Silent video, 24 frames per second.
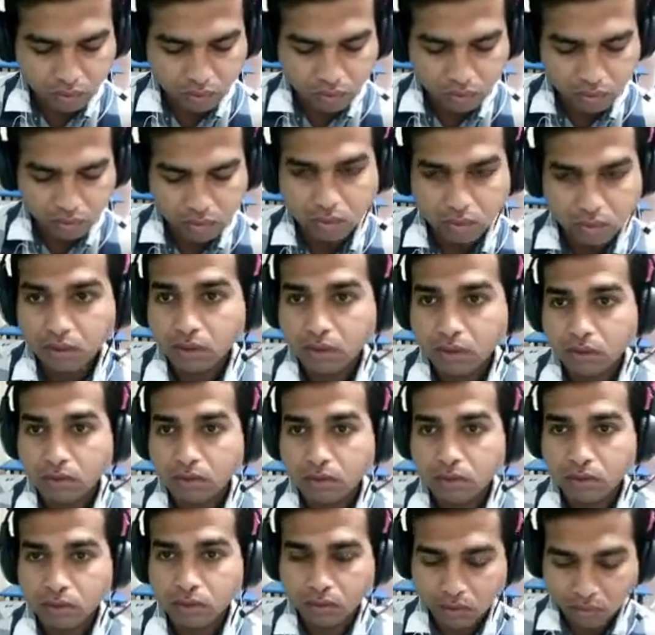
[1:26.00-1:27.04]

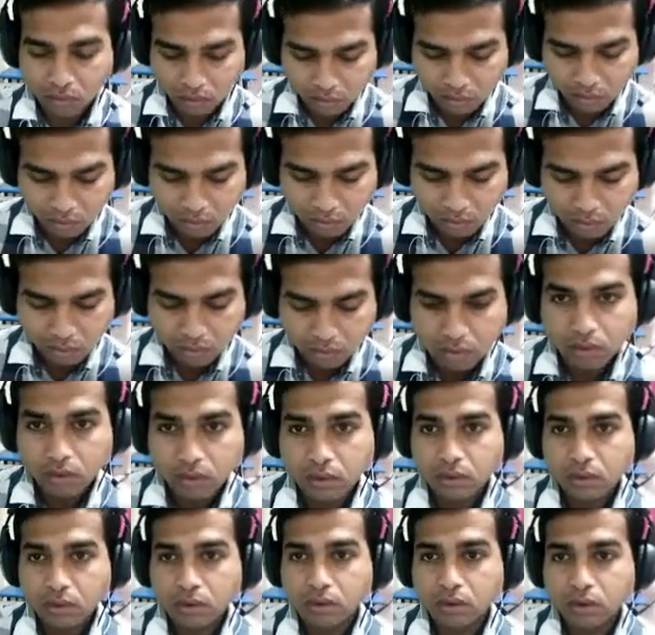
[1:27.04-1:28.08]

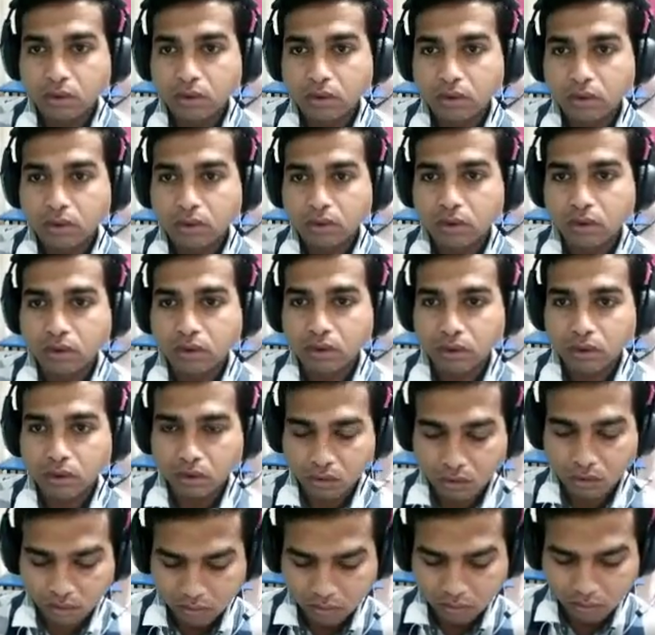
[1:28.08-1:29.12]

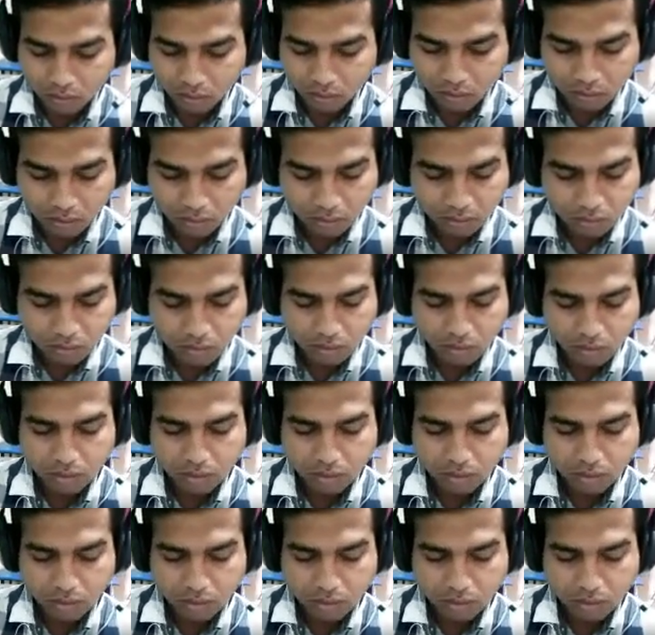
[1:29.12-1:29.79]
No one is speaking in this clip.